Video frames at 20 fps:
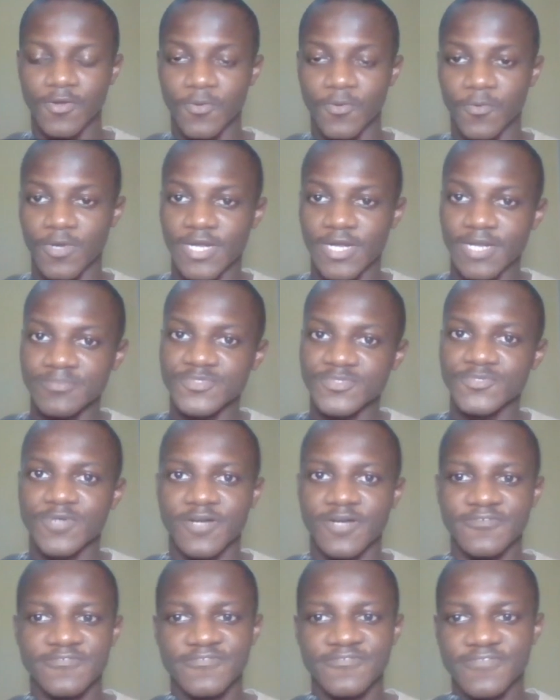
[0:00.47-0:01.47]
Welcome to
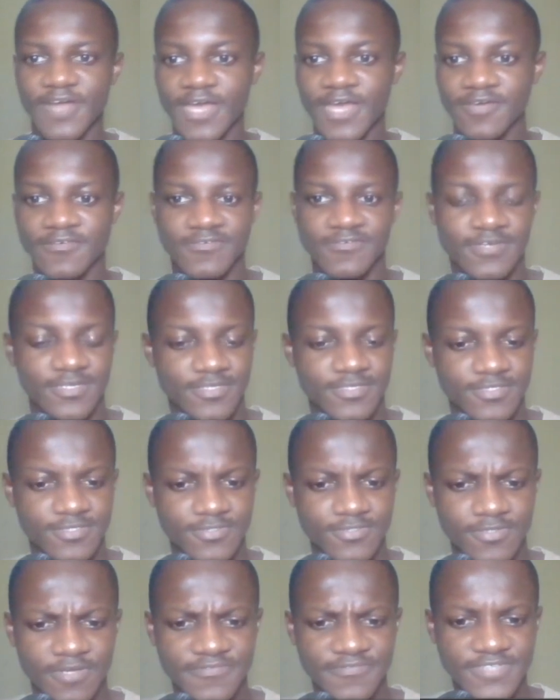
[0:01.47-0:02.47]
round 5.
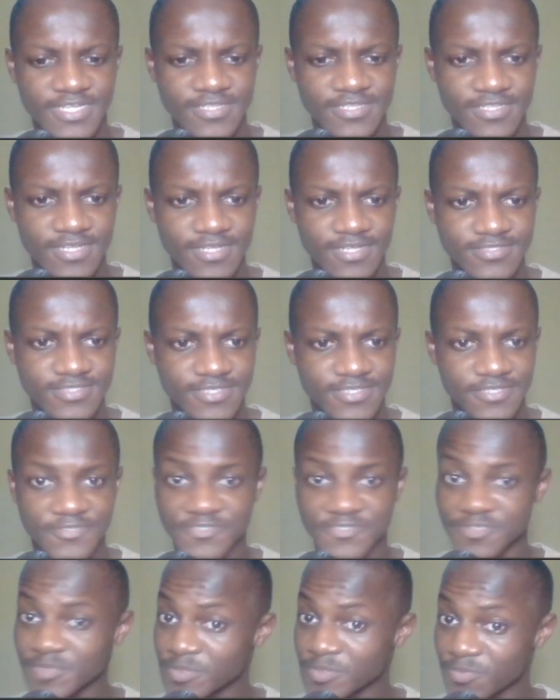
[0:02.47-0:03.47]
So after that
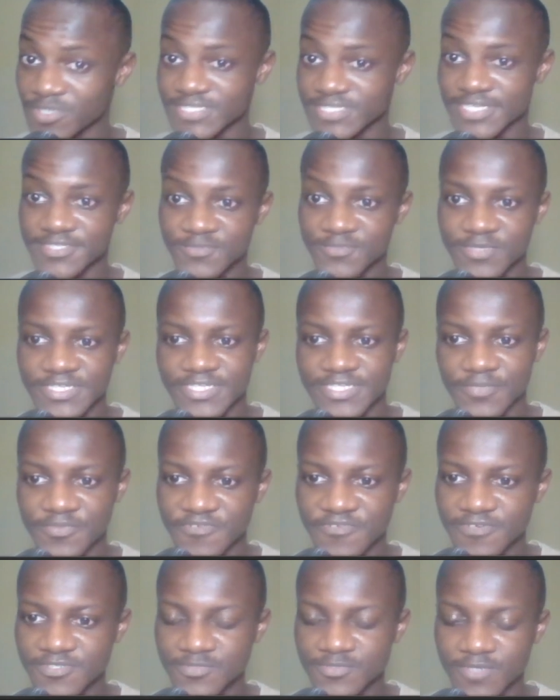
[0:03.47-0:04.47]
extremely important win in the
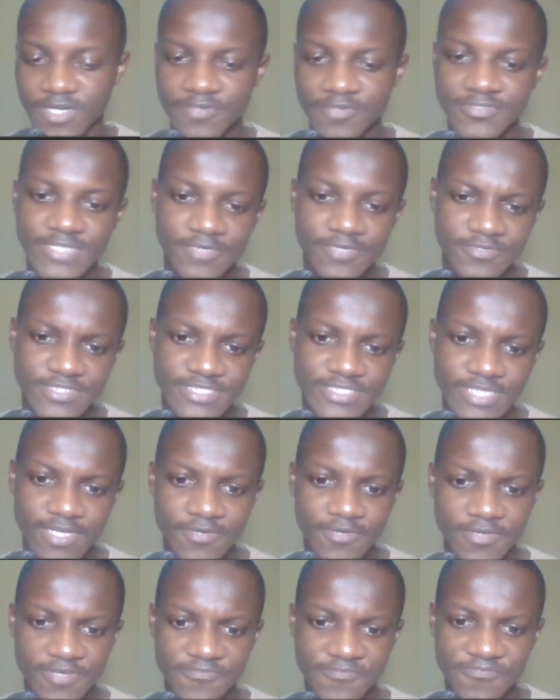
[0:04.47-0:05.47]
previous round, I was
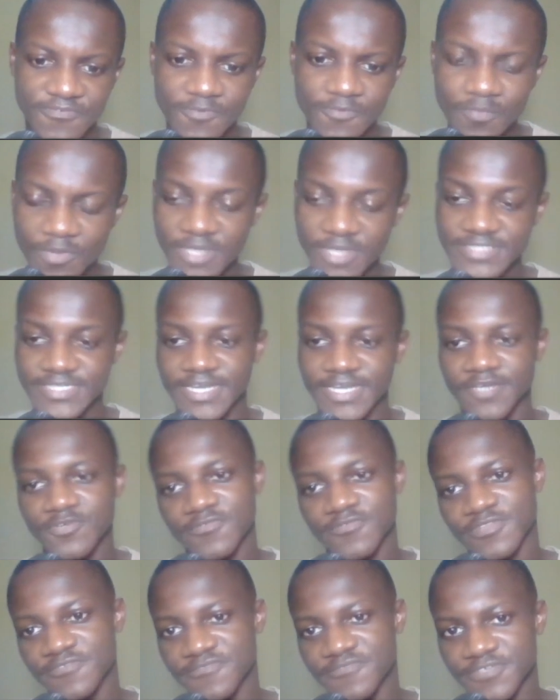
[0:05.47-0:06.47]
now a full point ahead
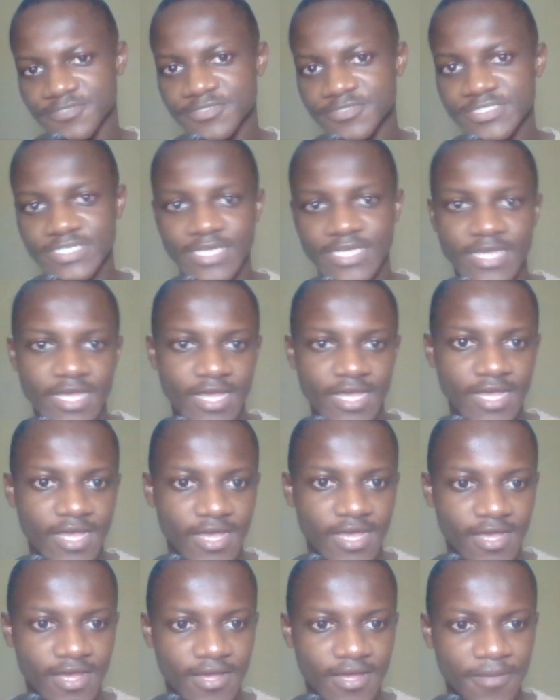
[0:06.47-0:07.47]
of the field.
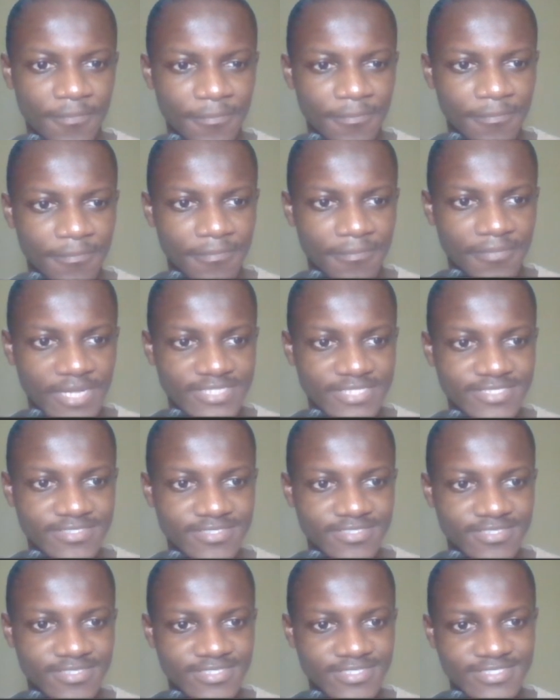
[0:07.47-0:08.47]
But
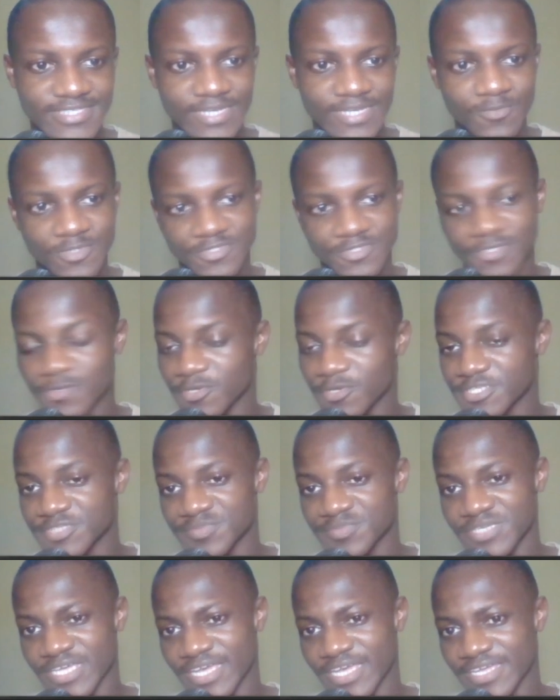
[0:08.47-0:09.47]
this game was not going to
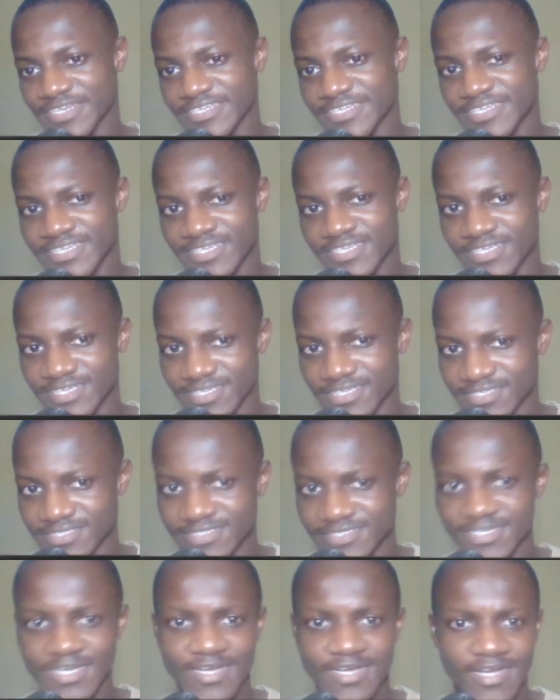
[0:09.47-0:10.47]
be any
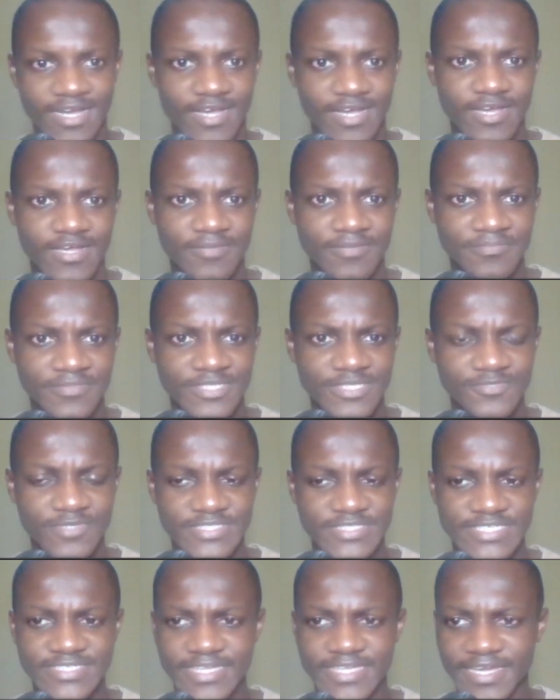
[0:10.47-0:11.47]
easier. This
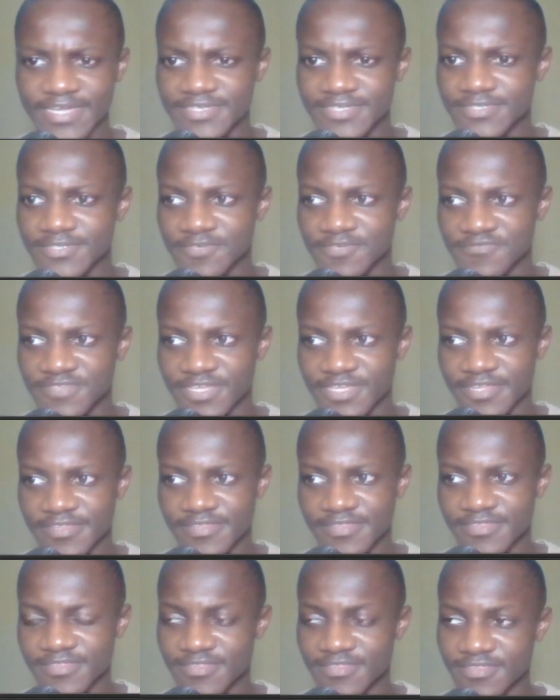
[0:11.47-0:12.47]
was the second day of the
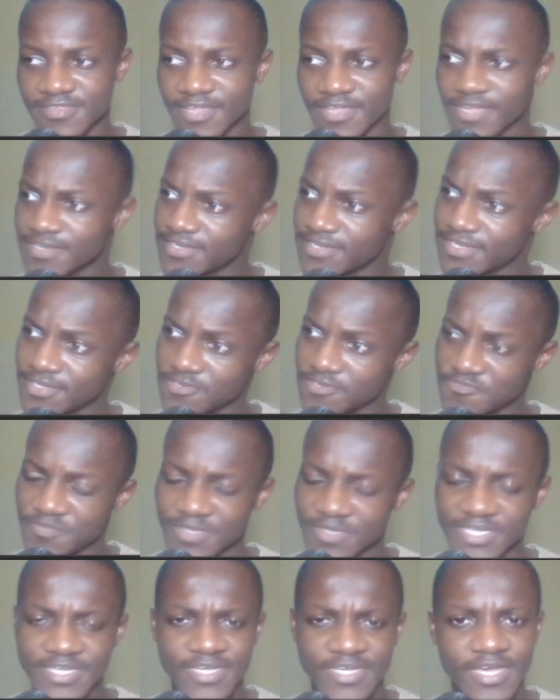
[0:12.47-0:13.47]
third day of
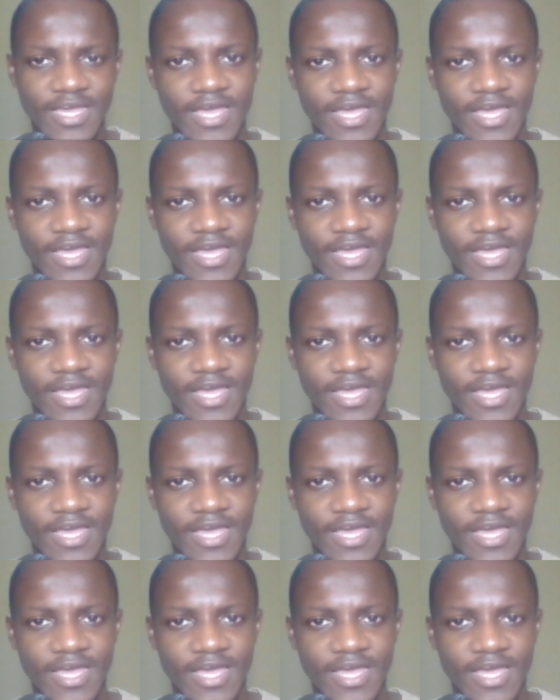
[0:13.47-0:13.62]
play.